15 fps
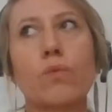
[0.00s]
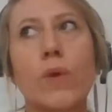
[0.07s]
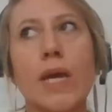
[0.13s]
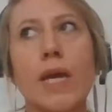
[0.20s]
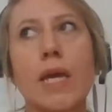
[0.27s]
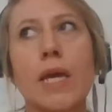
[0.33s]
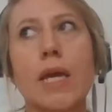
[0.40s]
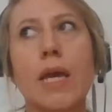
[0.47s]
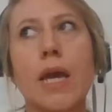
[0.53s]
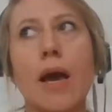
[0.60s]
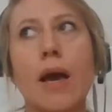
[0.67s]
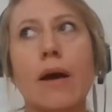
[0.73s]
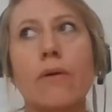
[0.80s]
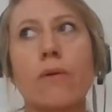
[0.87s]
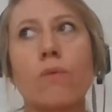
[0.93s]
we
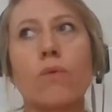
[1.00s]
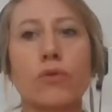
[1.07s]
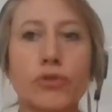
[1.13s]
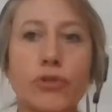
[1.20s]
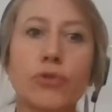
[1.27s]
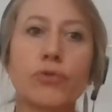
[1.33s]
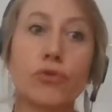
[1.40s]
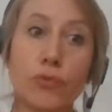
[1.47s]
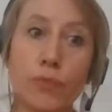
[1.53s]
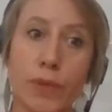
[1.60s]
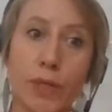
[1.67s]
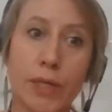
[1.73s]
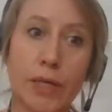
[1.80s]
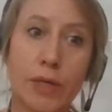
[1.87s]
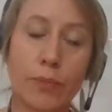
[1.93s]
want you to
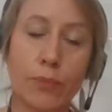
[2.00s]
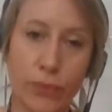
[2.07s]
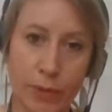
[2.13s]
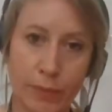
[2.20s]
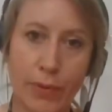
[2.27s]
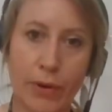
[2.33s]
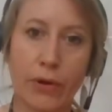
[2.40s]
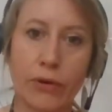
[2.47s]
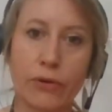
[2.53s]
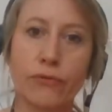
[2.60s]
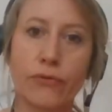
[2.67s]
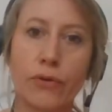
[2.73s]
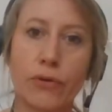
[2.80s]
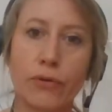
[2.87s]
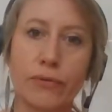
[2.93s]
be prepared
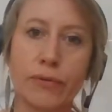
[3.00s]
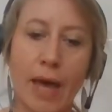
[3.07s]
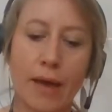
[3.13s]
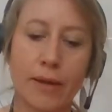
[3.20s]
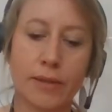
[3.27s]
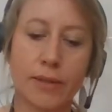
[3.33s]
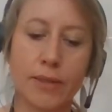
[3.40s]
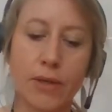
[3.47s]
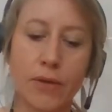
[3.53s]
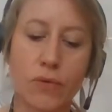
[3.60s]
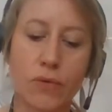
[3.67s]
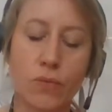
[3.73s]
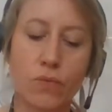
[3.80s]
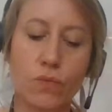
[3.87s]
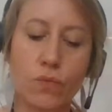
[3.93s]
for that.
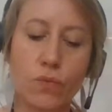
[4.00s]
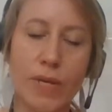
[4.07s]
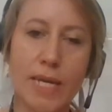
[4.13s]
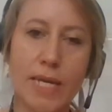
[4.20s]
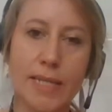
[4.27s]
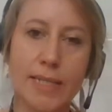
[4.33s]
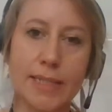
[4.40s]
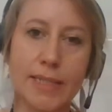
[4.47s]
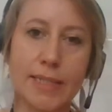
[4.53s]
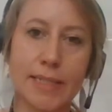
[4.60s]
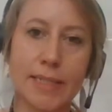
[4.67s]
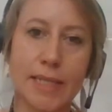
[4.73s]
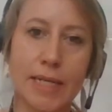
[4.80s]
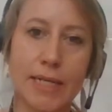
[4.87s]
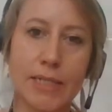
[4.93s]
So we
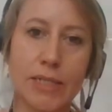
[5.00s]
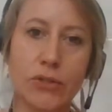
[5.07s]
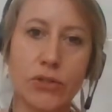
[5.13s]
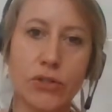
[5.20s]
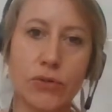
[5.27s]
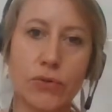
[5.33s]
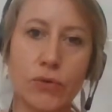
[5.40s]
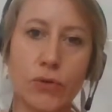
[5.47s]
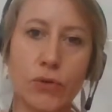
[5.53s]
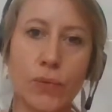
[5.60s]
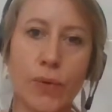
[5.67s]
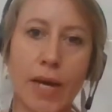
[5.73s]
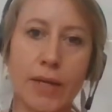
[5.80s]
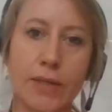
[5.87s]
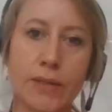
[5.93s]
decided to
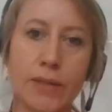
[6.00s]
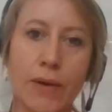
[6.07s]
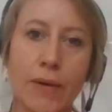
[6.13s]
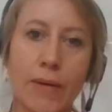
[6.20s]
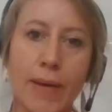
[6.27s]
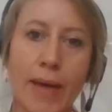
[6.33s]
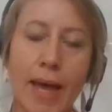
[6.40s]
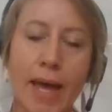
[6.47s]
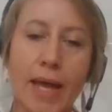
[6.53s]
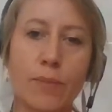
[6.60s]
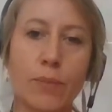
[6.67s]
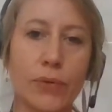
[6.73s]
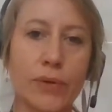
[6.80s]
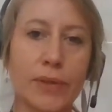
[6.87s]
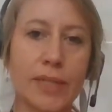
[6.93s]
create a
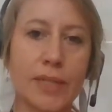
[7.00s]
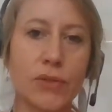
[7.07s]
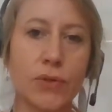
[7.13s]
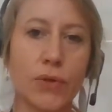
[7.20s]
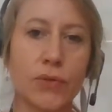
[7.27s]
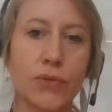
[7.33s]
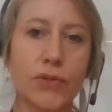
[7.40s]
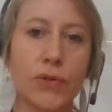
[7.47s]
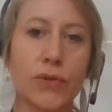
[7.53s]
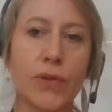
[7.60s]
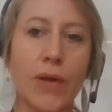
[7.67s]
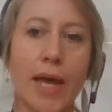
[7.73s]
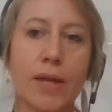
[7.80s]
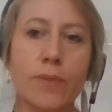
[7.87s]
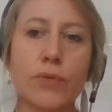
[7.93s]
handbook this year. So
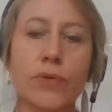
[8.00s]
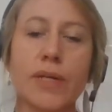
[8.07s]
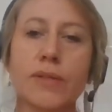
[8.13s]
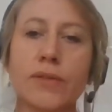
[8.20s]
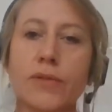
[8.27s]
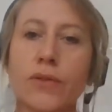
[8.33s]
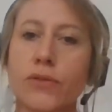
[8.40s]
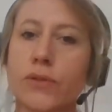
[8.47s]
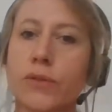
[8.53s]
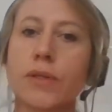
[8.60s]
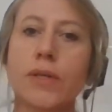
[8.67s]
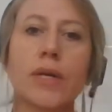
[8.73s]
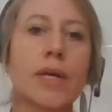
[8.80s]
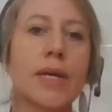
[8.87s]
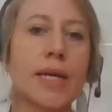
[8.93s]
the handbook is not
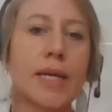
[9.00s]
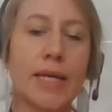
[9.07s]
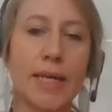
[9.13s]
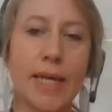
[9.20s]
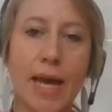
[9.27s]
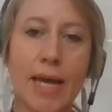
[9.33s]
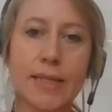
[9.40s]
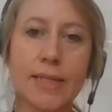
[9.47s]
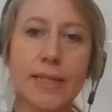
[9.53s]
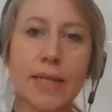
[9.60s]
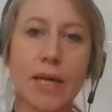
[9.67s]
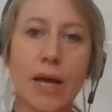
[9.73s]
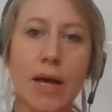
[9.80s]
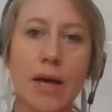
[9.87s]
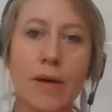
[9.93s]
yet
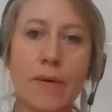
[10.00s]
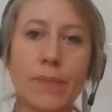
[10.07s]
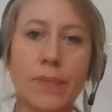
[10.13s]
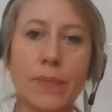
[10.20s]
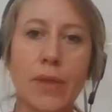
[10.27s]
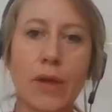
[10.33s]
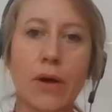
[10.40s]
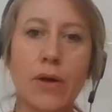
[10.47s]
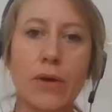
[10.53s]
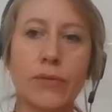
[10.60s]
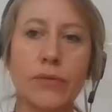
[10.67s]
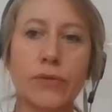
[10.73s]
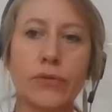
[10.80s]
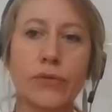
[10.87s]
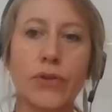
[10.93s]
on
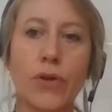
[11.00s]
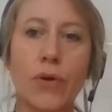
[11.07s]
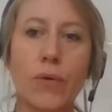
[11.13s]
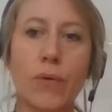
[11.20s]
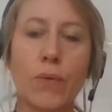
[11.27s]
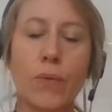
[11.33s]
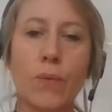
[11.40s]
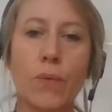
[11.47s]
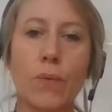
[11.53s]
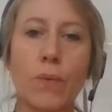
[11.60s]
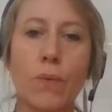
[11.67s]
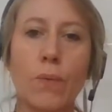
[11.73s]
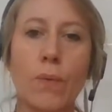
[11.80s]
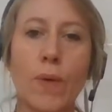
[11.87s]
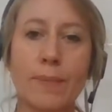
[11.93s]
the
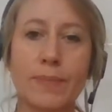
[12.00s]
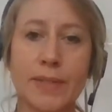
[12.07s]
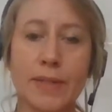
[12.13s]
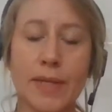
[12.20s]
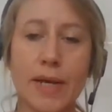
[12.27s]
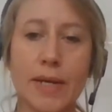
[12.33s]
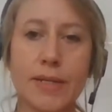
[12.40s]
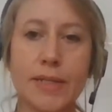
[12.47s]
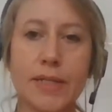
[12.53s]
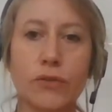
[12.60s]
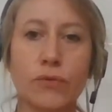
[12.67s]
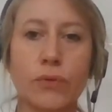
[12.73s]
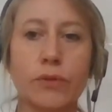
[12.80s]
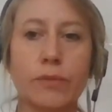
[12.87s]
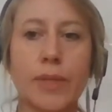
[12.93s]
website.
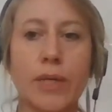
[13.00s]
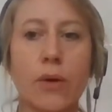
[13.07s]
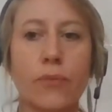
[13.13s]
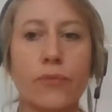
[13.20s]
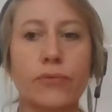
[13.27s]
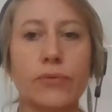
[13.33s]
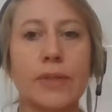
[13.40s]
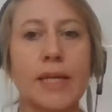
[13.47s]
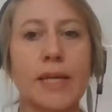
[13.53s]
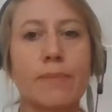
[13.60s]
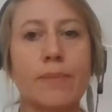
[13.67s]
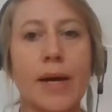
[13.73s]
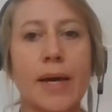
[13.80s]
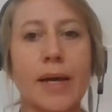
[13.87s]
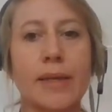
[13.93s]
It will be up fully
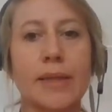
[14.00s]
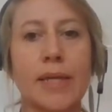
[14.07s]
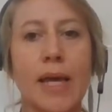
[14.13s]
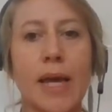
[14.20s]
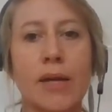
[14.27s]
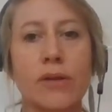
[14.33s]
by the